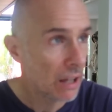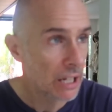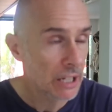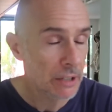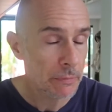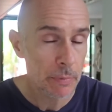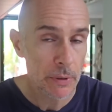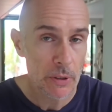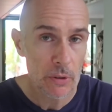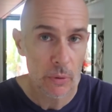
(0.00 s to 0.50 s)

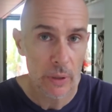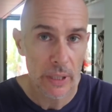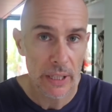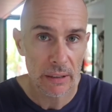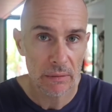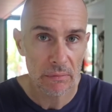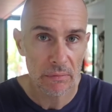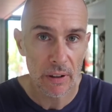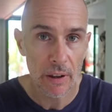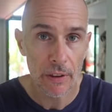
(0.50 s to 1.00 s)
it's
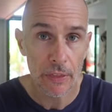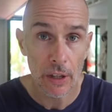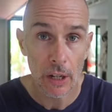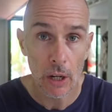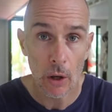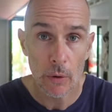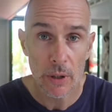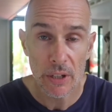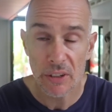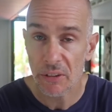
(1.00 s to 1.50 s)
between, at the
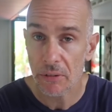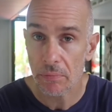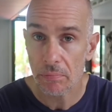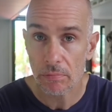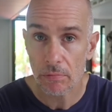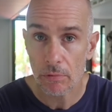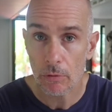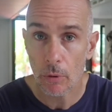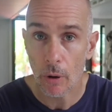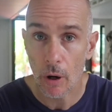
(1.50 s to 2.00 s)
lowest,
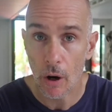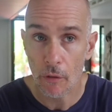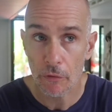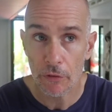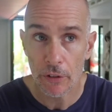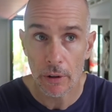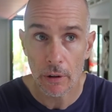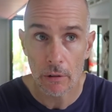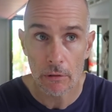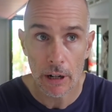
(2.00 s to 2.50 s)
quite
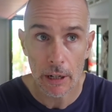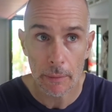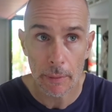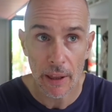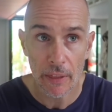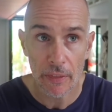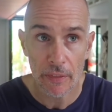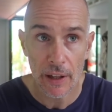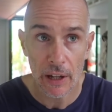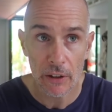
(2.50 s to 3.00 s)
often around
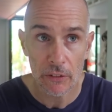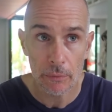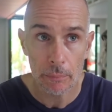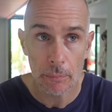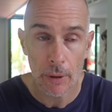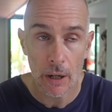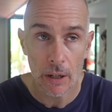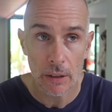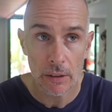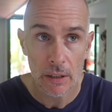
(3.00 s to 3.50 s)
about 1,000
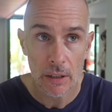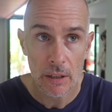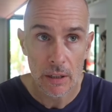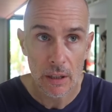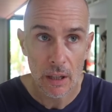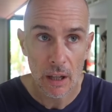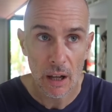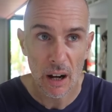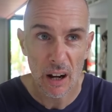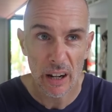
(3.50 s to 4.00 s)
baht.
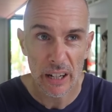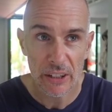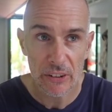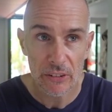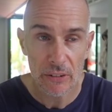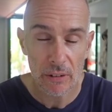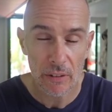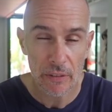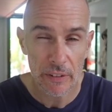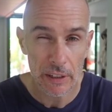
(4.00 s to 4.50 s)

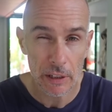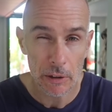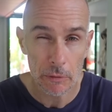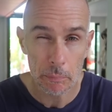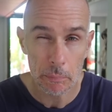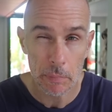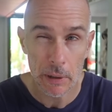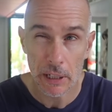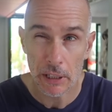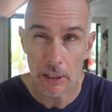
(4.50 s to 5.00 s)
Highest I think it's
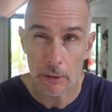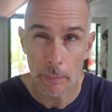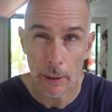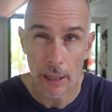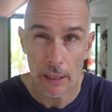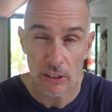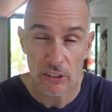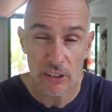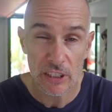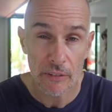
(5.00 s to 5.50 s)
been is
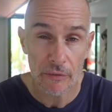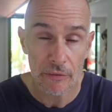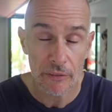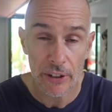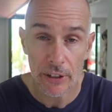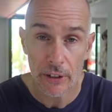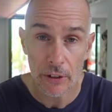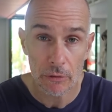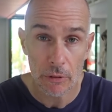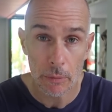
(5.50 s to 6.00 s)
about
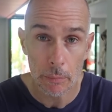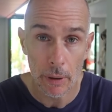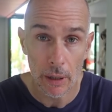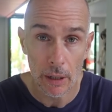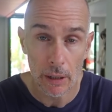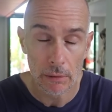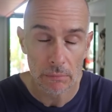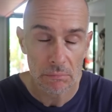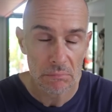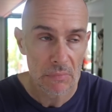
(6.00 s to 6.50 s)
1,700
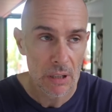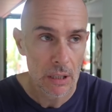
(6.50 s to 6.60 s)
baht.